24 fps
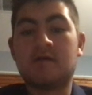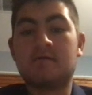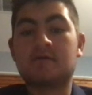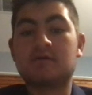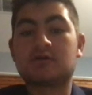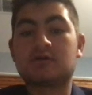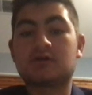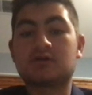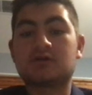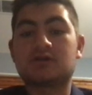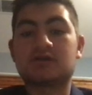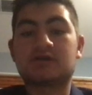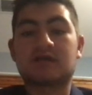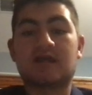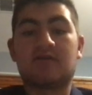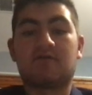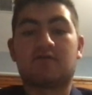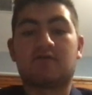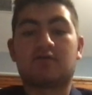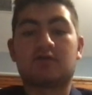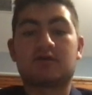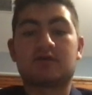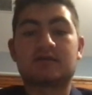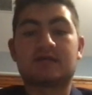So let's just say,
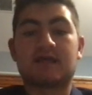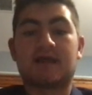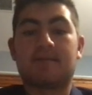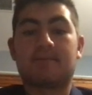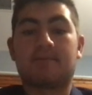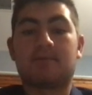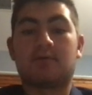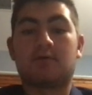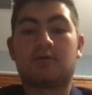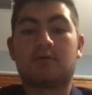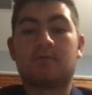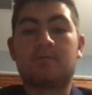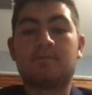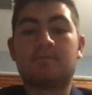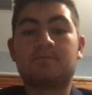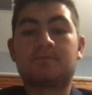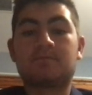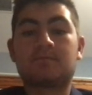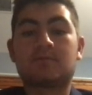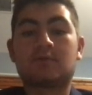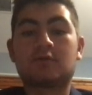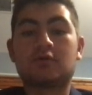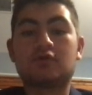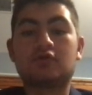for example,
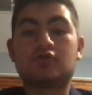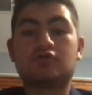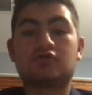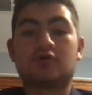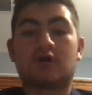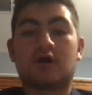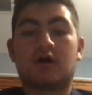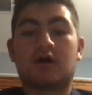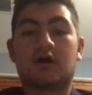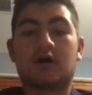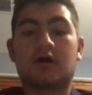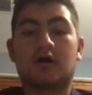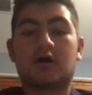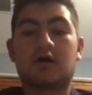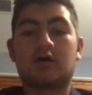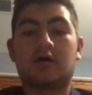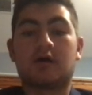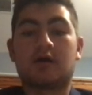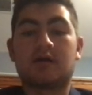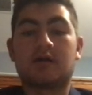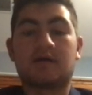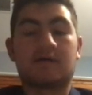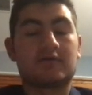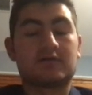you draw
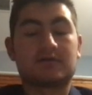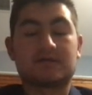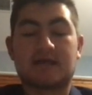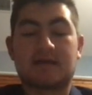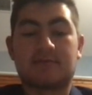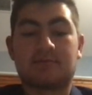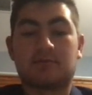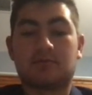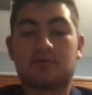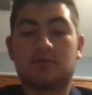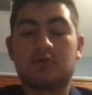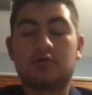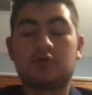another example.